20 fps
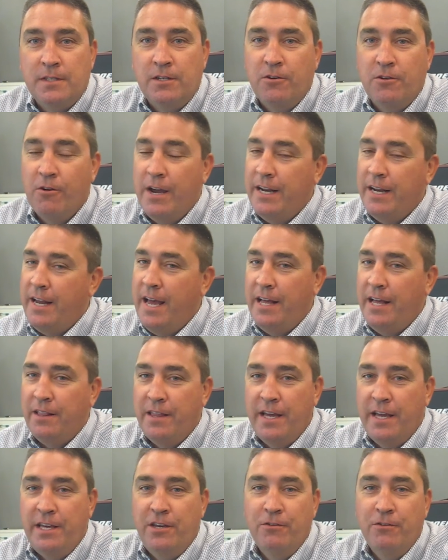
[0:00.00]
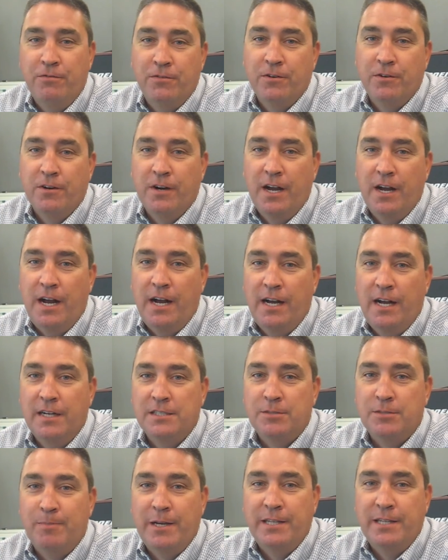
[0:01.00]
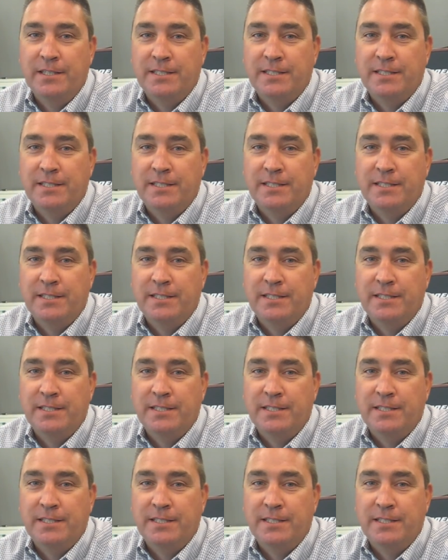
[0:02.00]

Great. Hey, thank you for spending the